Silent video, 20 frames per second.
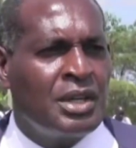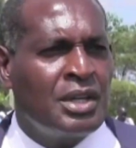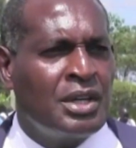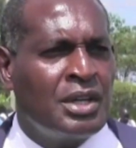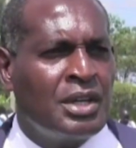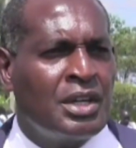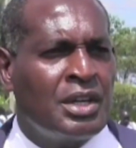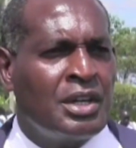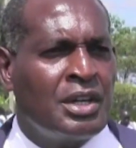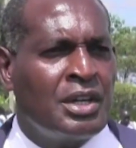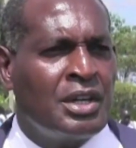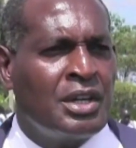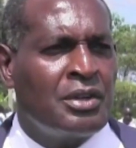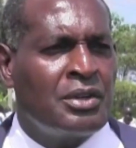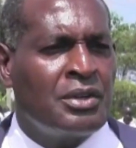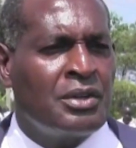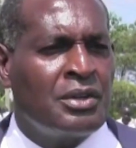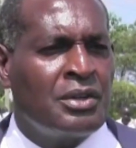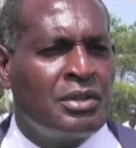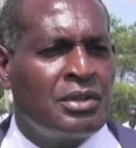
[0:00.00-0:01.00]
Uh,
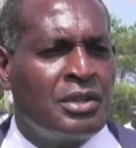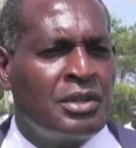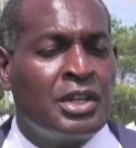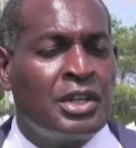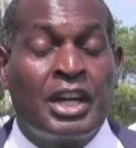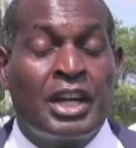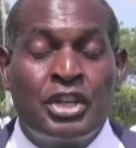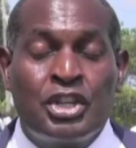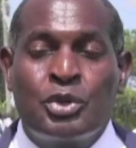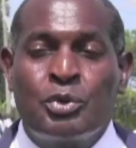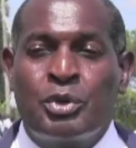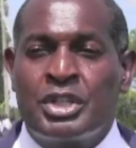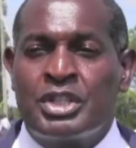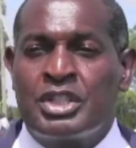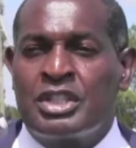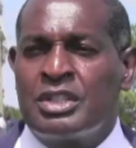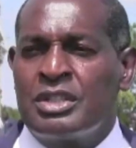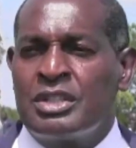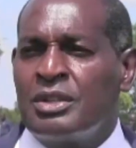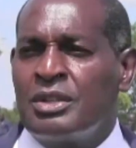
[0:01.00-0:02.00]

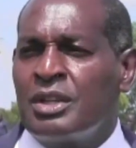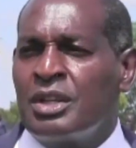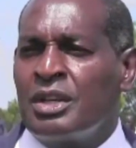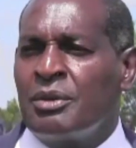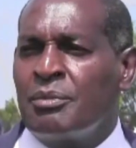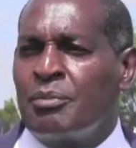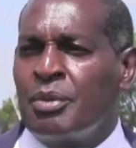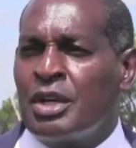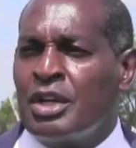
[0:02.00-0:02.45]
inadequate uh,